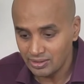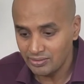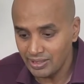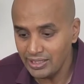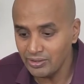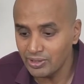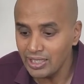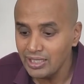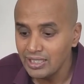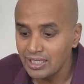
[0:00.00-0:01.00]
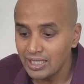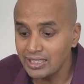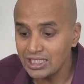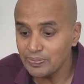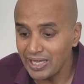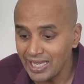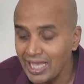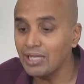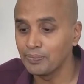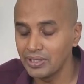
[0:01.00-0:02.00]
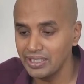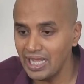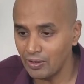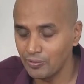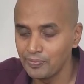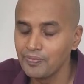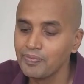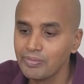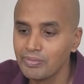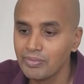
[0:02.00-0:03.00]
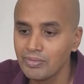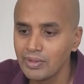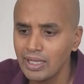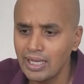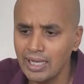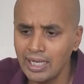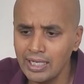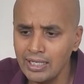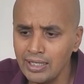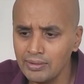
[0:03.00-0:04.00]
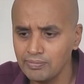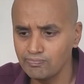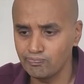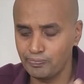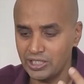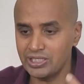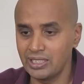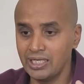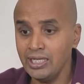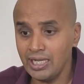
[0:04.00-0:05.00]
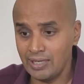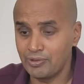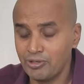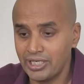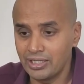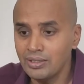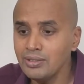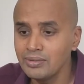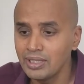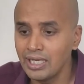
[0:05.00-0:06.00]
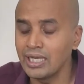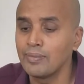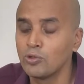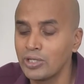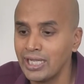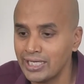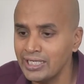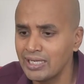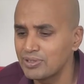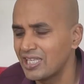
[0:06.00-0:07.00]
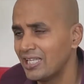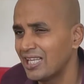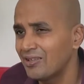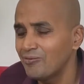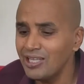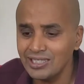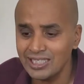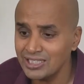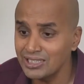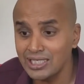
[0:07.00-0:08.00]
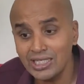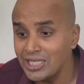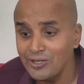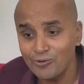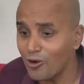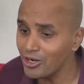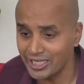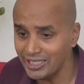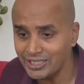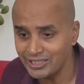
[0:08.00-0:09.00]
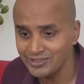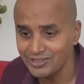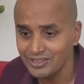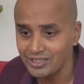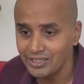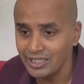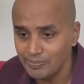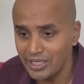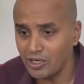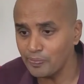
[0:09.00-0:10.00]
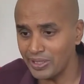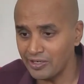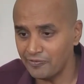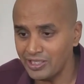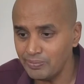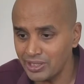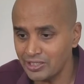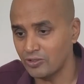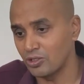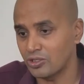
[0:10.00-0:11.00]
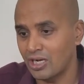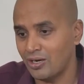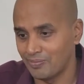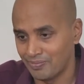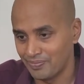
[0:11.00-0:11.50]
right? Okay, this may help. Now, I personally, I'm critical, and I'm looking at it. I'm saying that, well, there's nothing wrong in it. It may not benefit, but it will not harm.